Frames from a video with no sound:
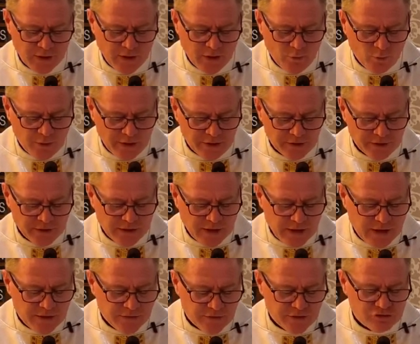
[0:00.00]
When
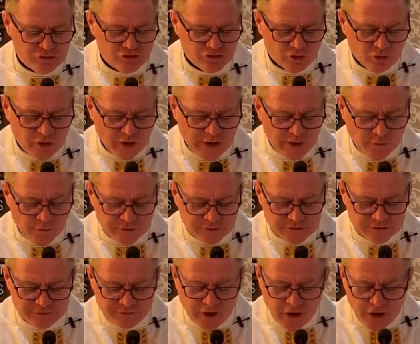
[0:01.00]
the joy was
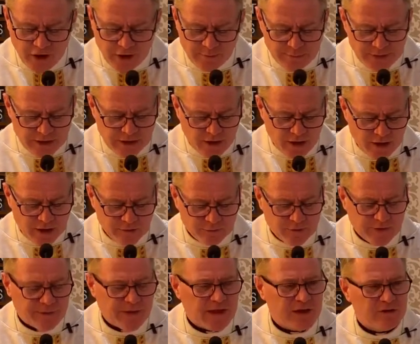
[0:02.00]
far beyond
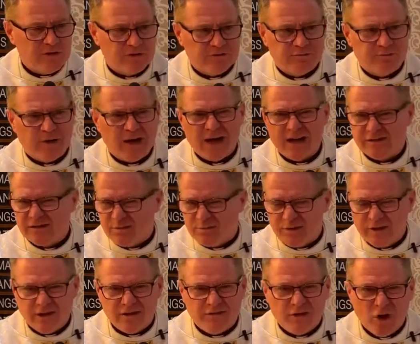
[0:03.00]
what they could have possibly
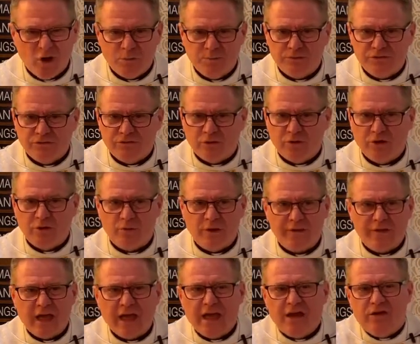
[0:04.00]
have hoped for, what
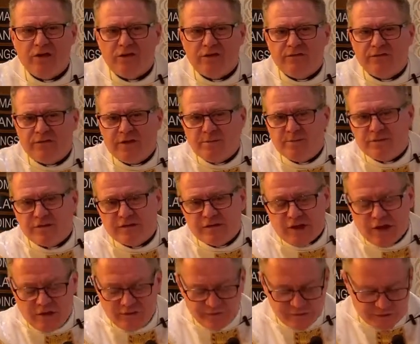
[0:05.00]
they could have
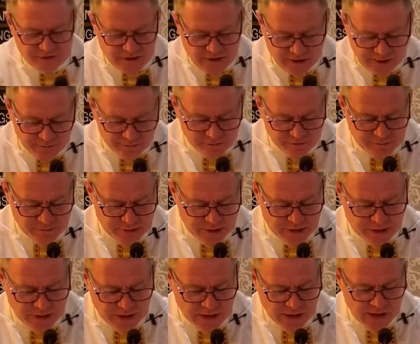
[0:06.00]
themselves set up to
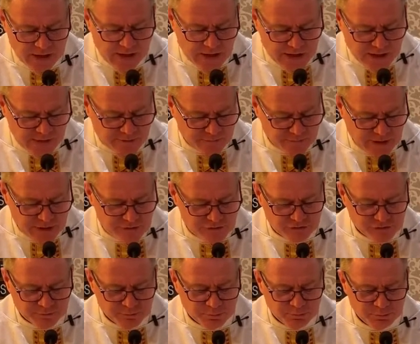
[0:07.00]
be, it
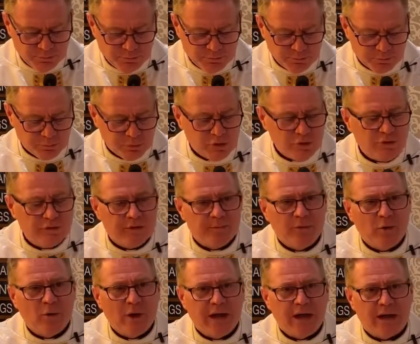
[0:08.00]
just blew them
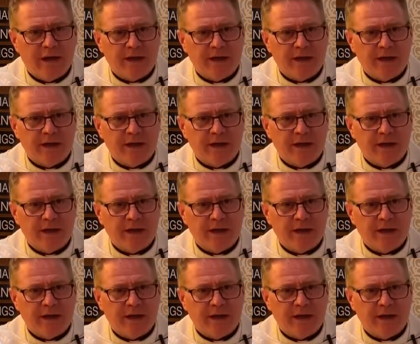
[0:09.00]
away.